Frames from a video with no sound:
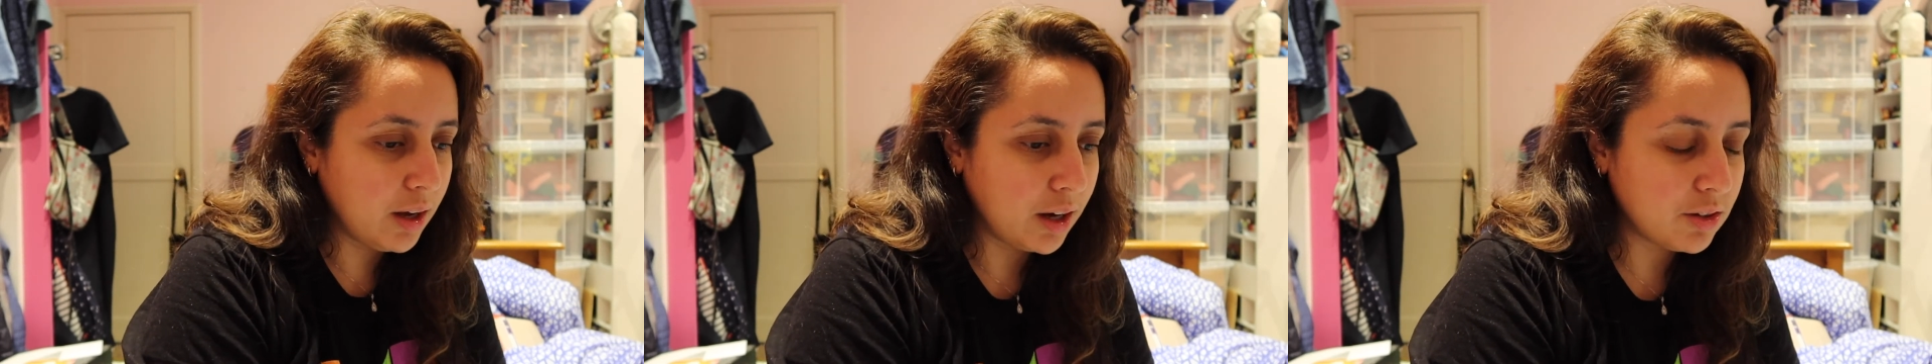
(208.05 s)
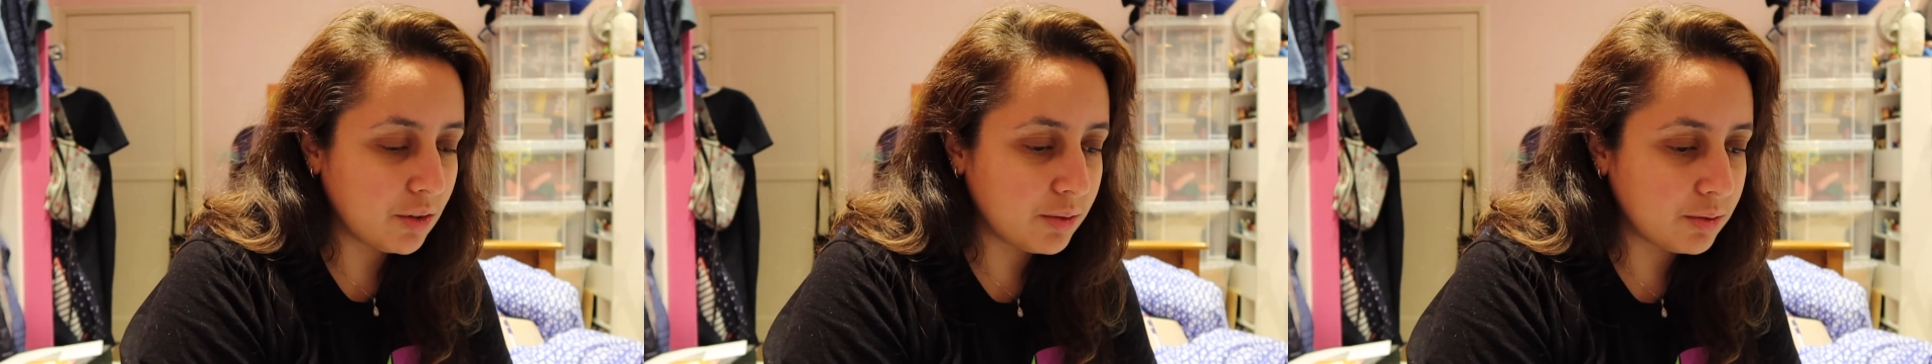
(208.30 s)
I
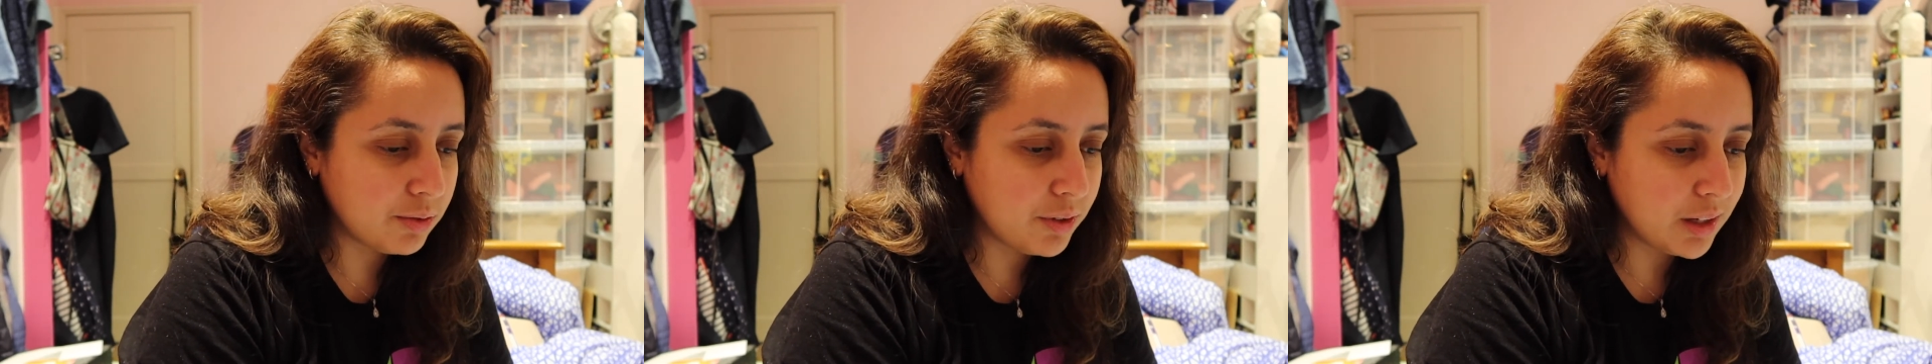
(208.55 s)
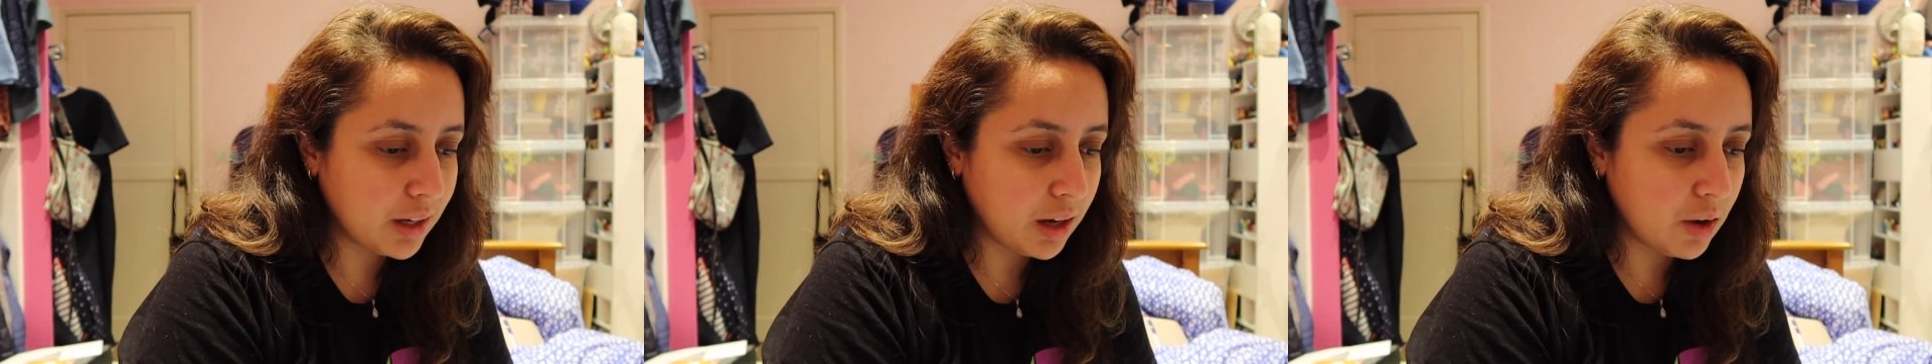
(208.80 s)
don't
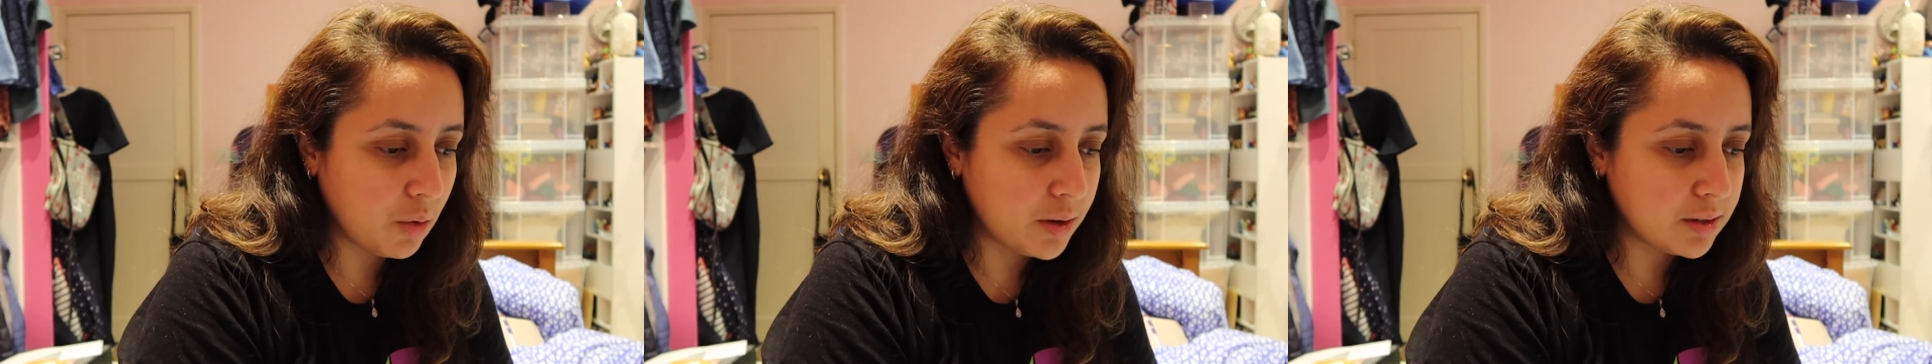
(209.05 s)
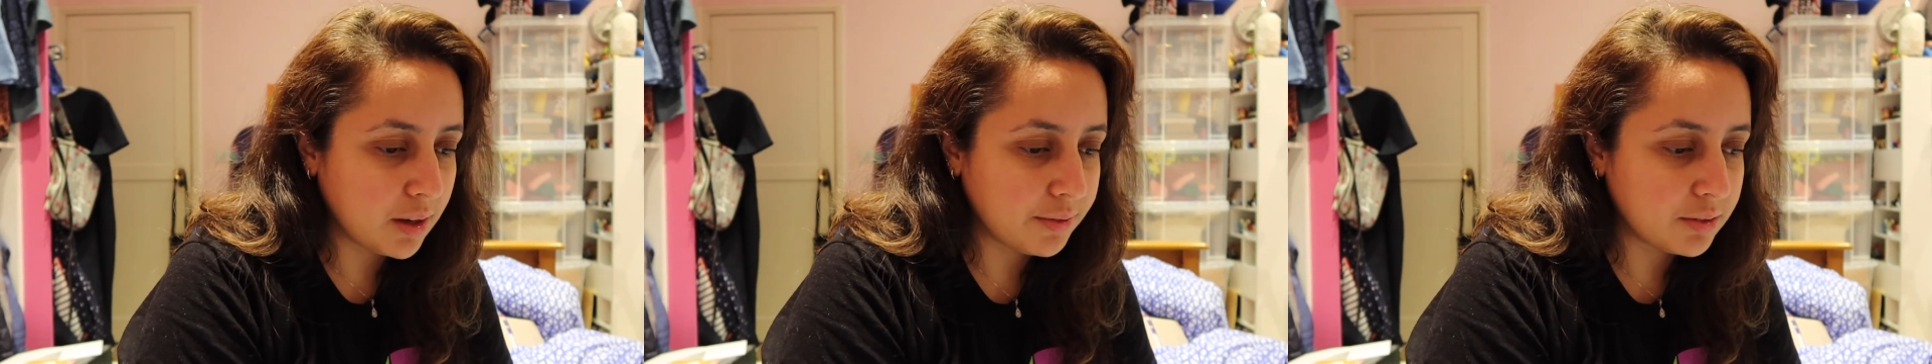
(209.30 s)
feel like I
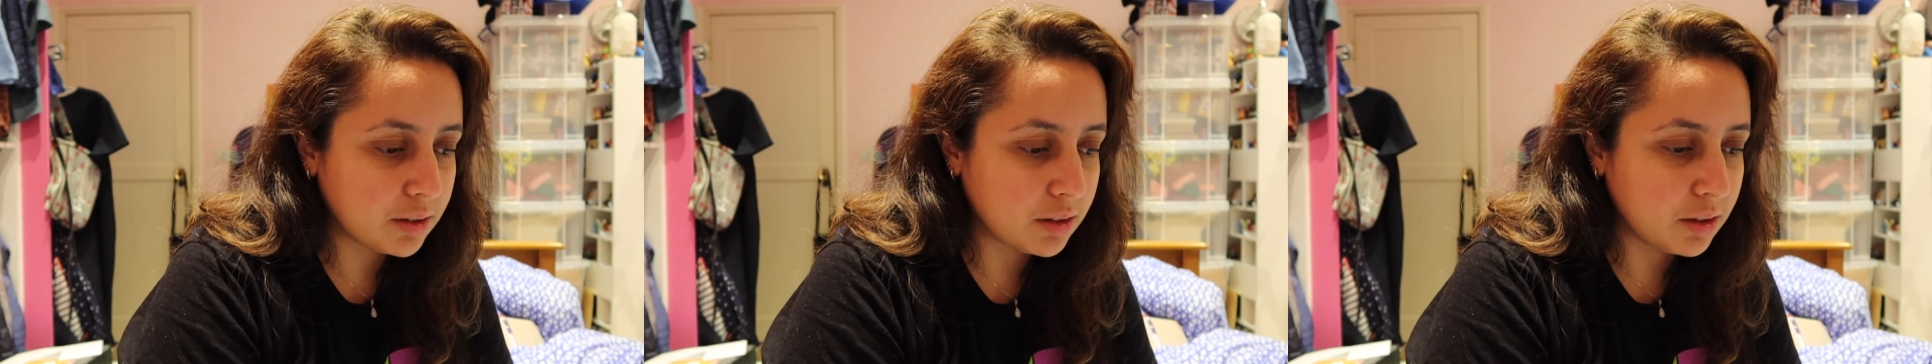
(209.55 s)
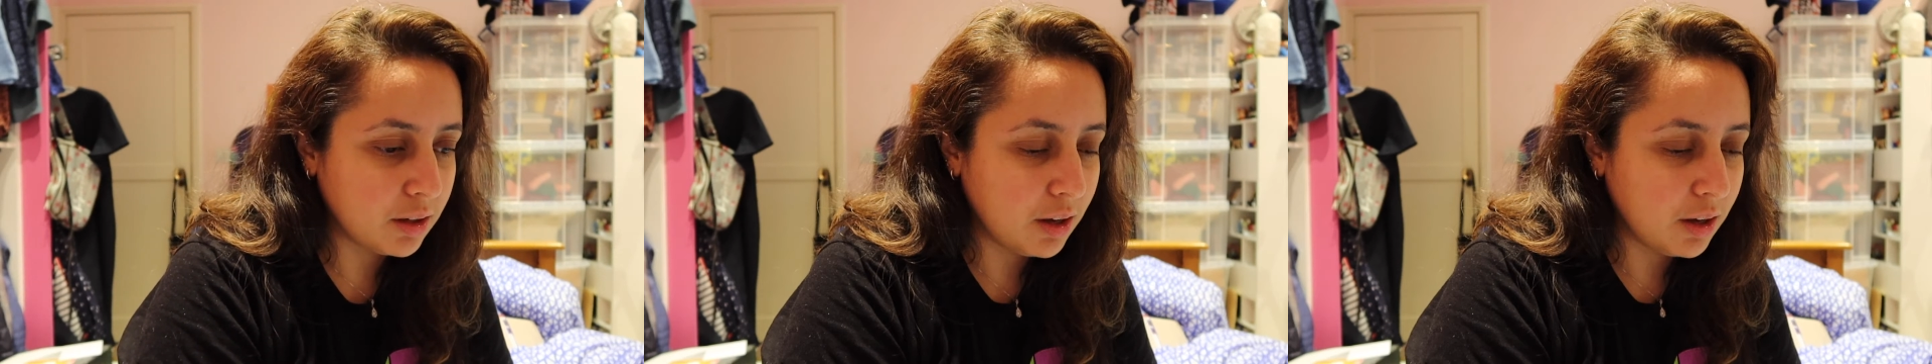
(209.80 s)
always have to.